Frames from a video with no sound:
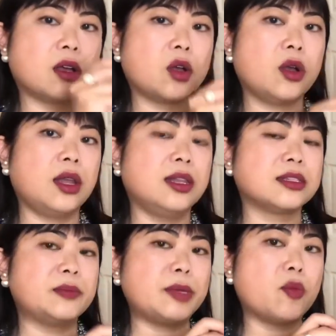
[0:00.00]
a
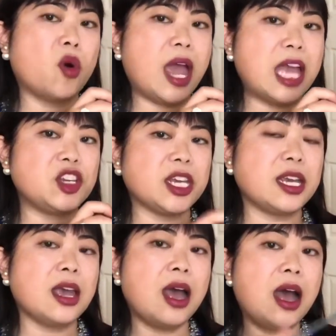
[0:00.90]
little bit more edgy,
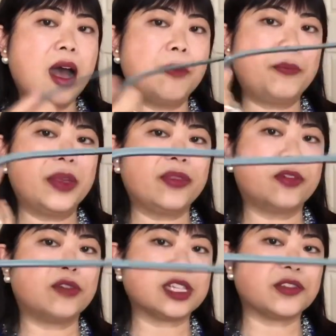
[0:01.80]
but the
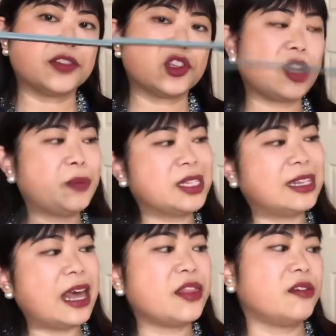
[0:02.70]
rest of the strap is
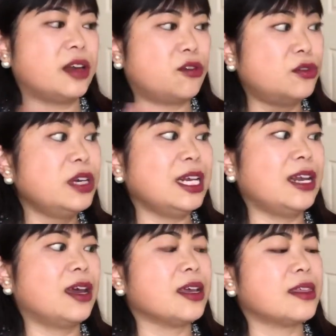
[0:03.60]
leather, and I really
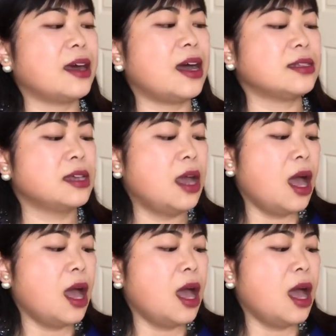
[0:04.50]
like that.